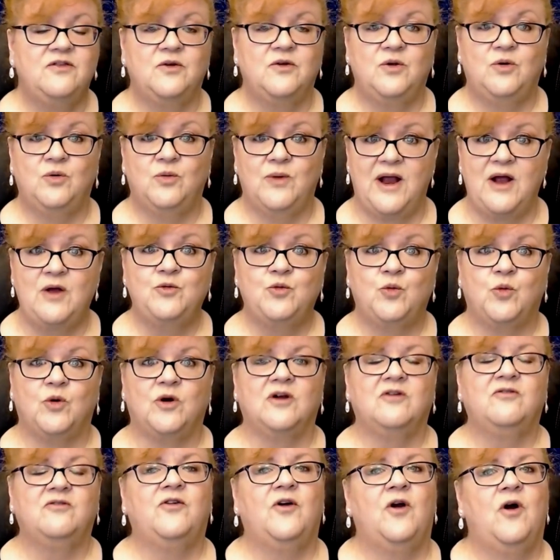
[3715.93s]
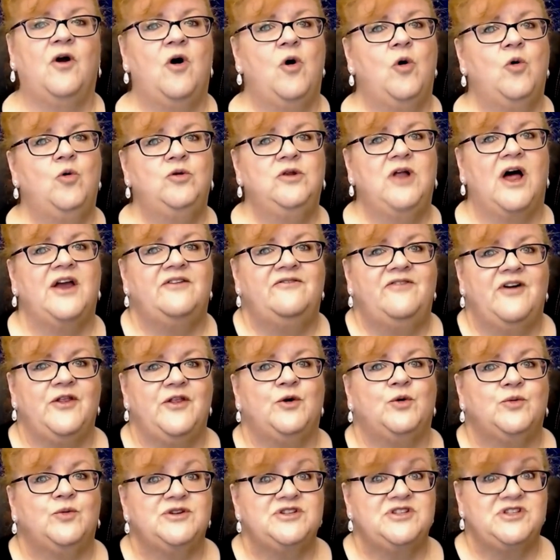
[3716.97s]
the groundwork for a whole lot of
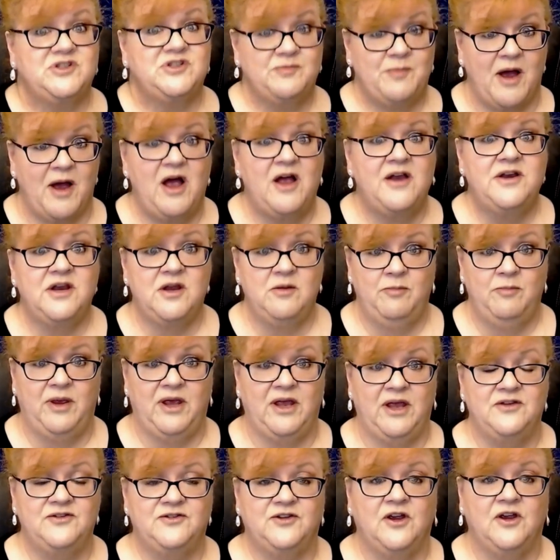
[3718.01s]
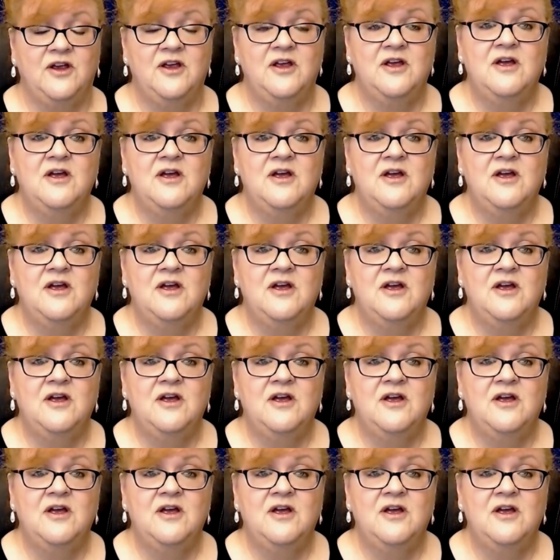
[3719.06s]
other responding bids